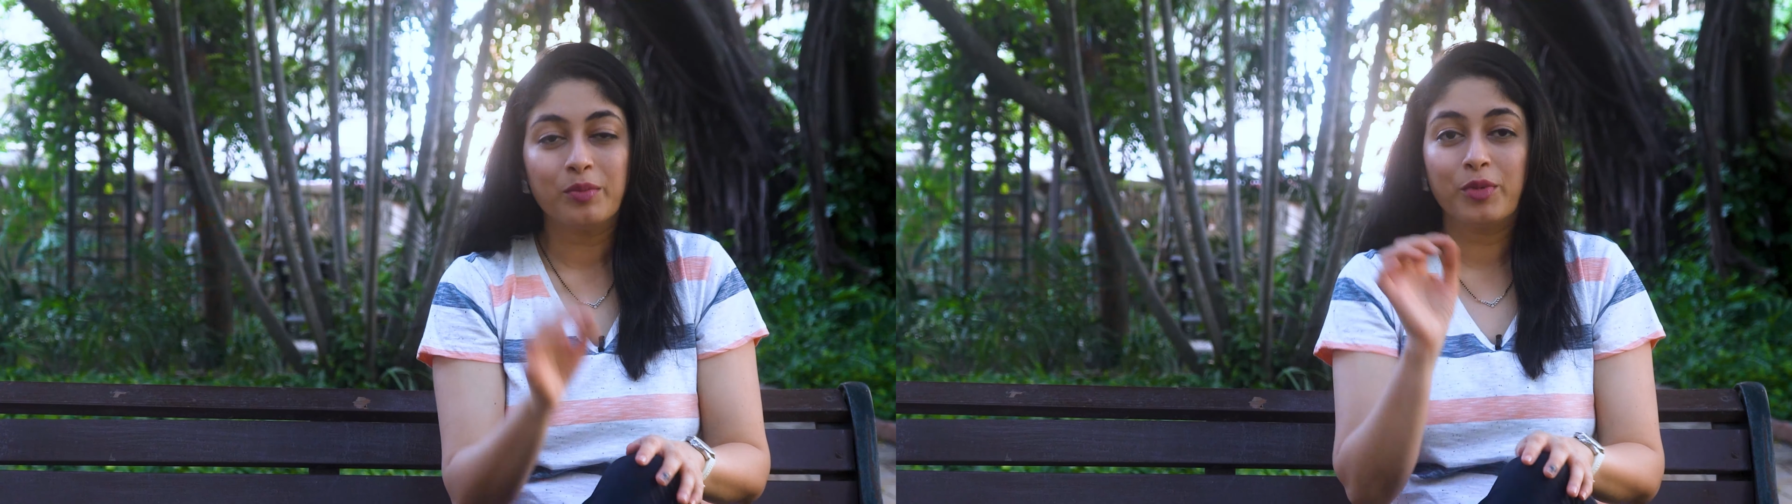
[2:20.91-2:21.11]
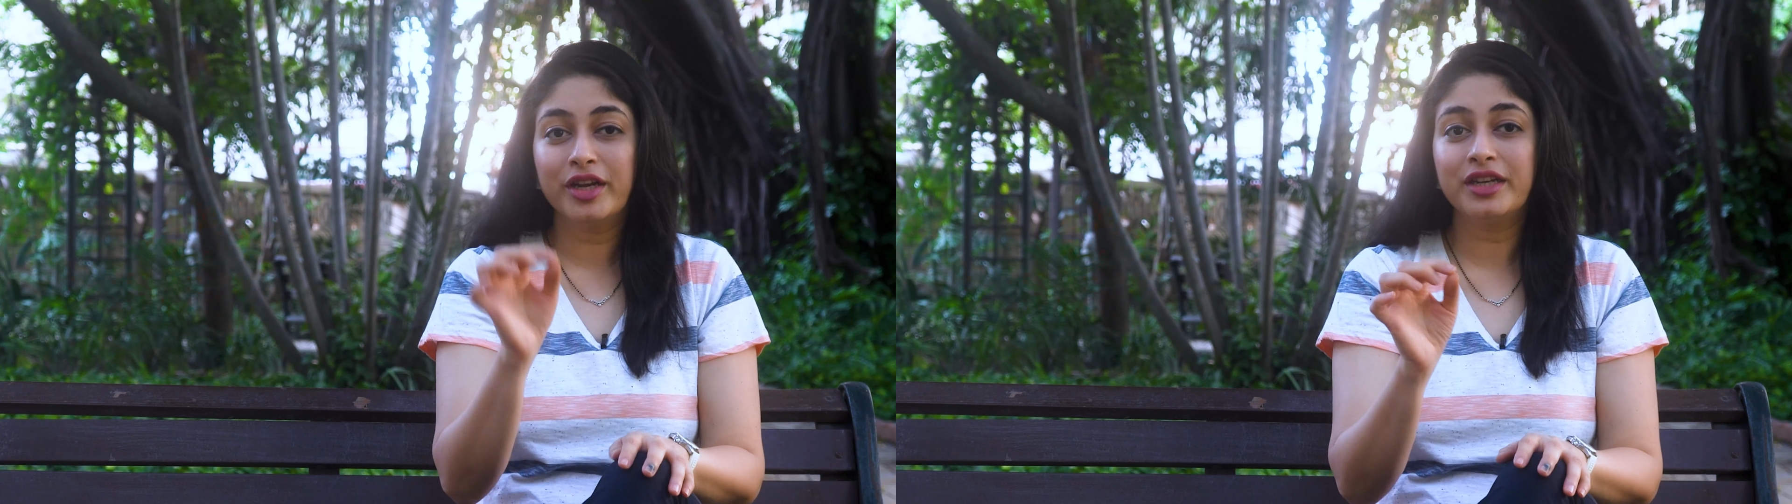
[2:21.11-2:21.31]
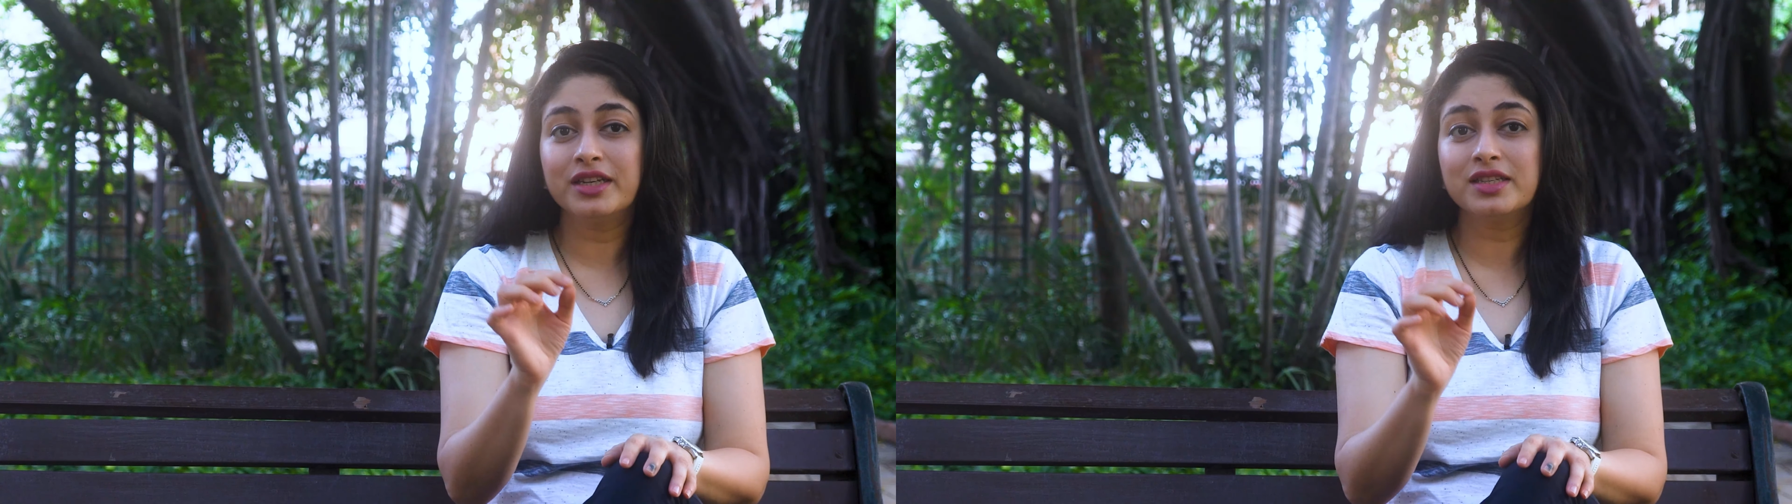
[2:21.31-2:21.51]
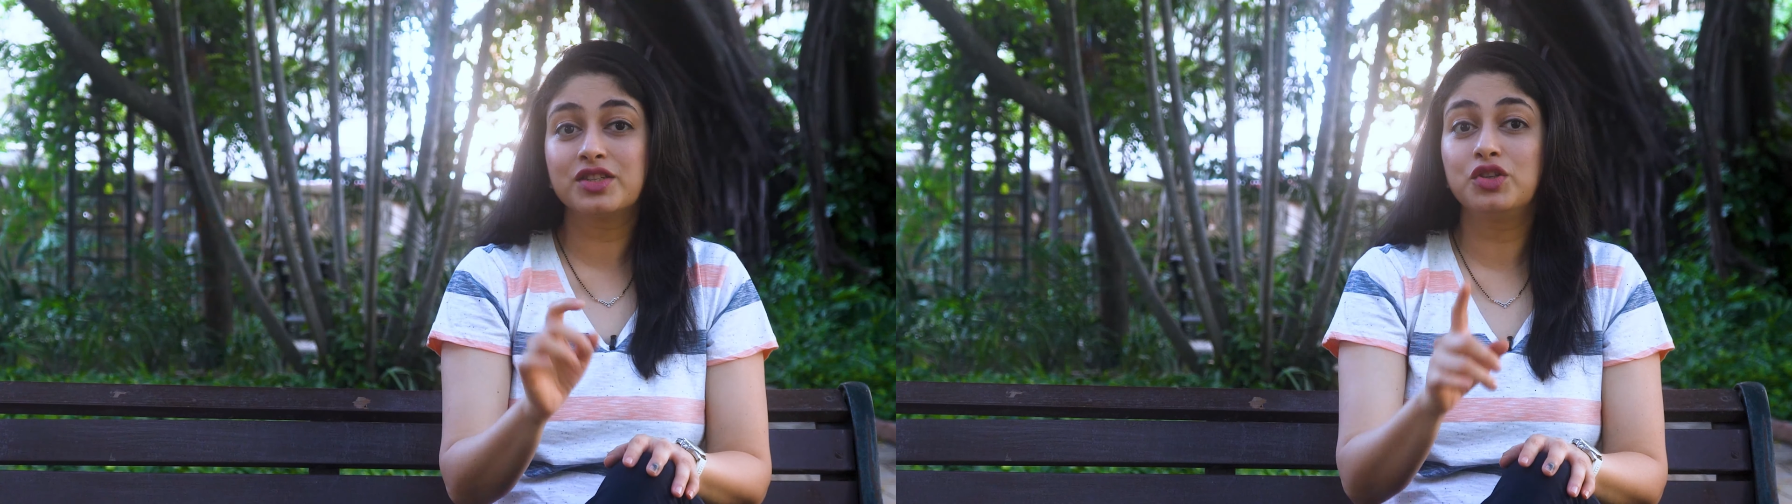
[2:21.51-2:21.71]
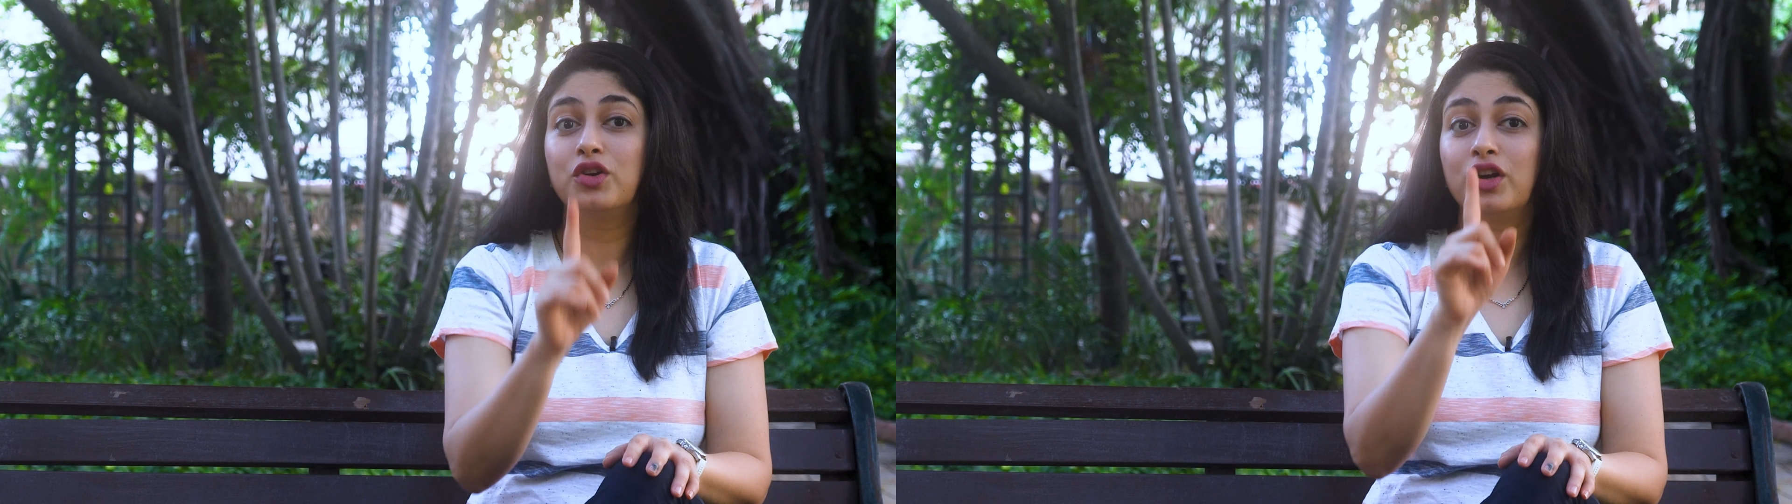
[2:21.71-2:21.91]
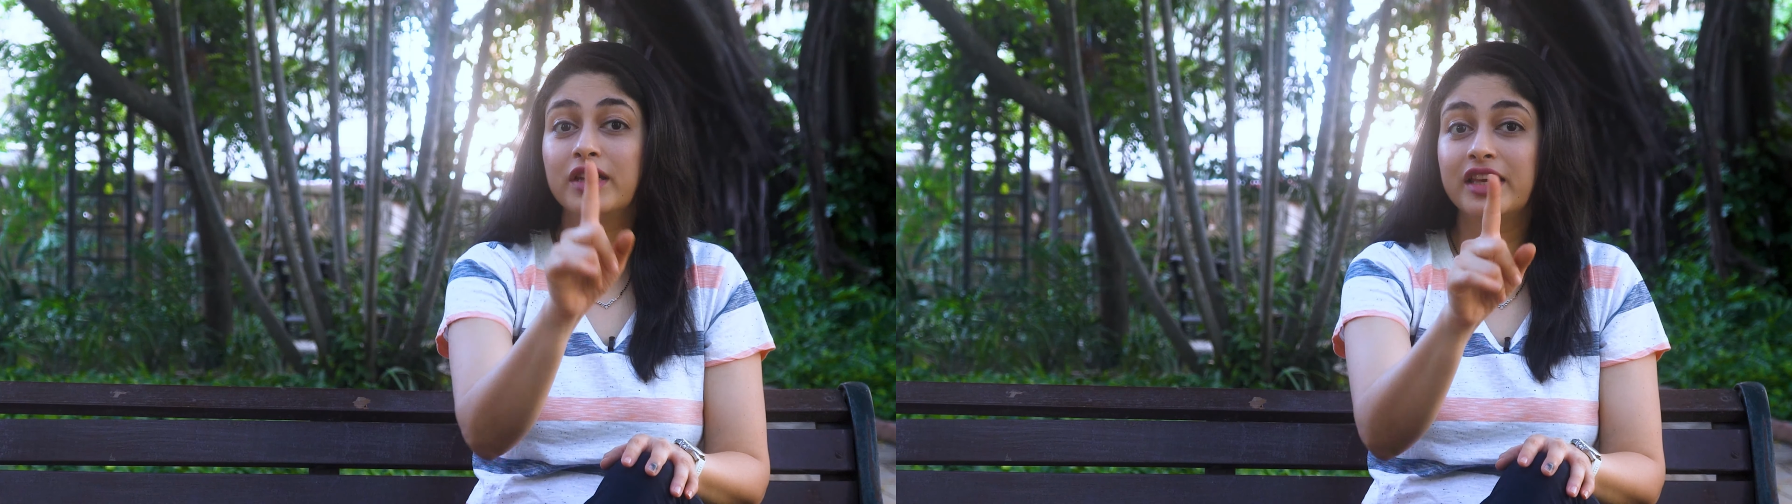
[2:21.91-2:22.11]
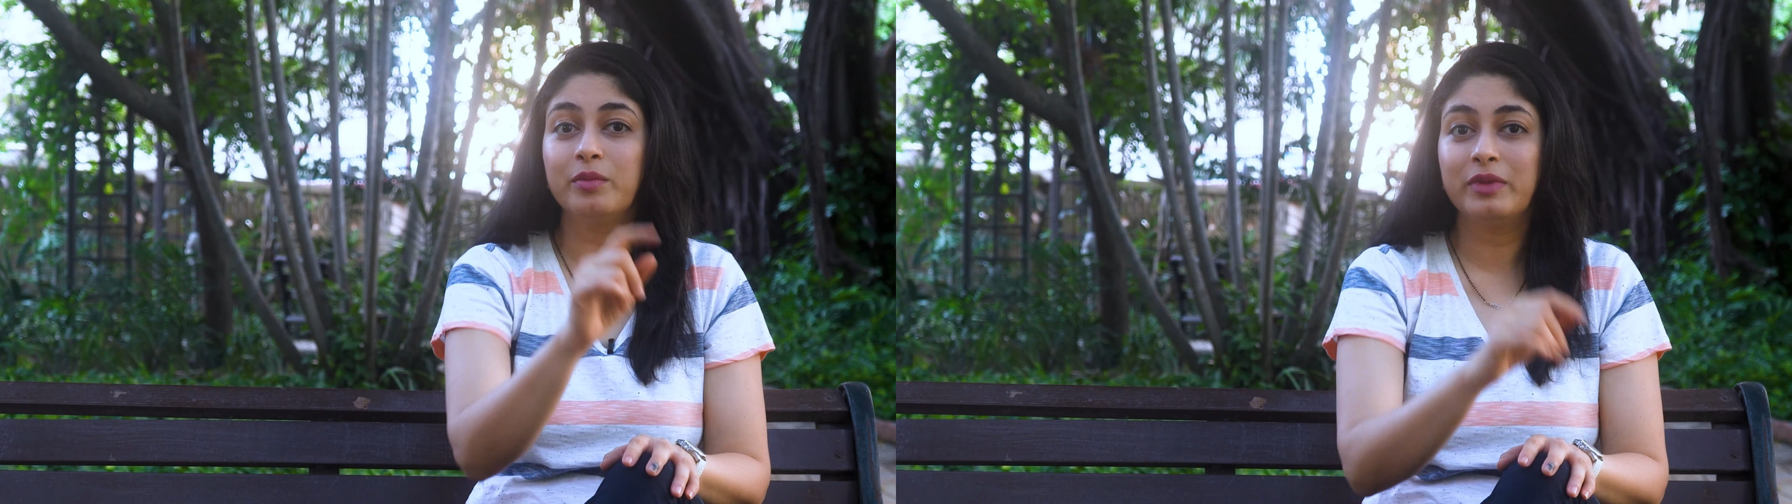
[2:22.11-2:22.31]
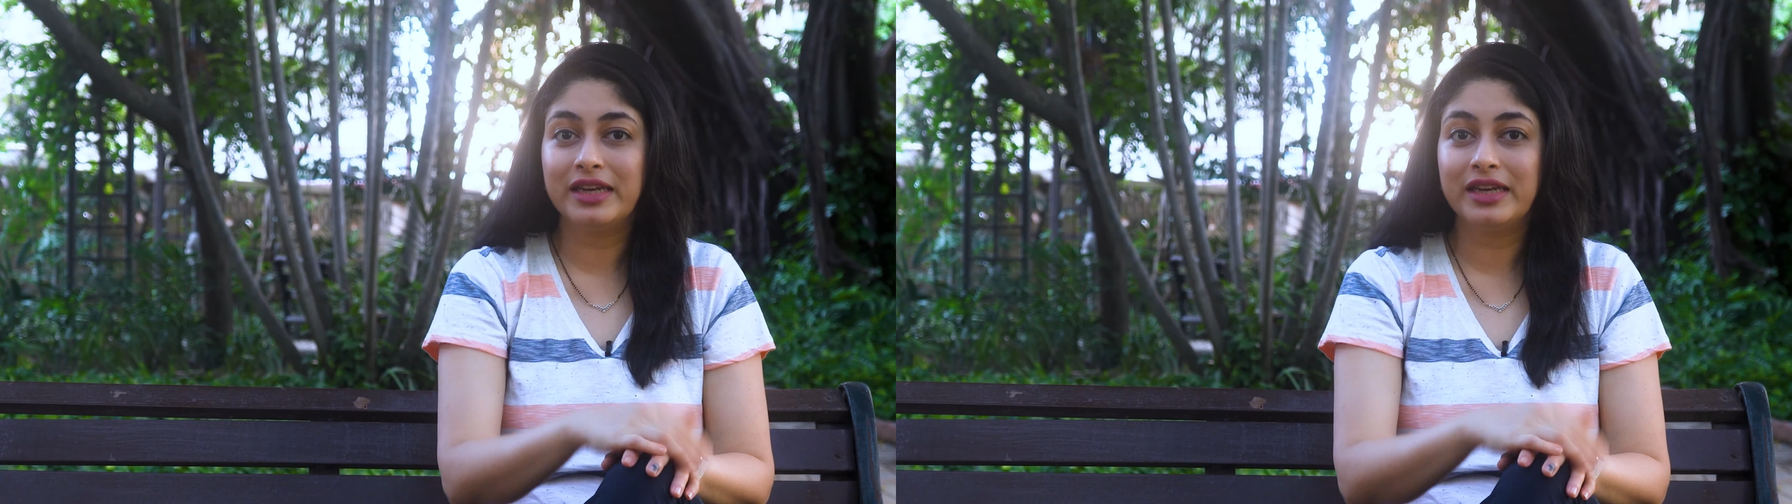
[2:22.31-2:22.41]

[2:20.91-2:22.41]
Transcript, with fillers: Point is, you gotta keep